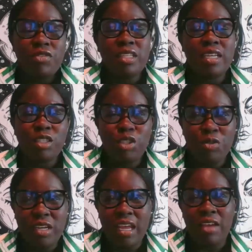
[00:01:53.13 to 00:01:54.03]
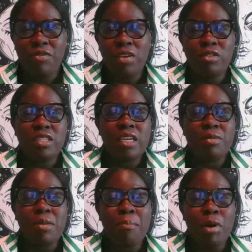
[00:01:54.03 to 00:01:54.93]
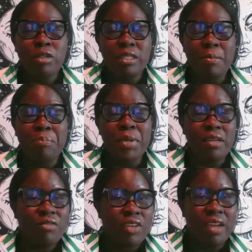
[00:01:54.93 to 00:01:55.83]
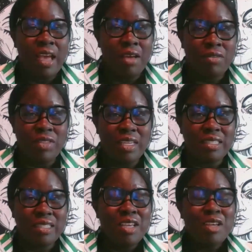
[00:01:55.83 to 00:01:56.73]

the next 2.5 years to get the most benefit out of this.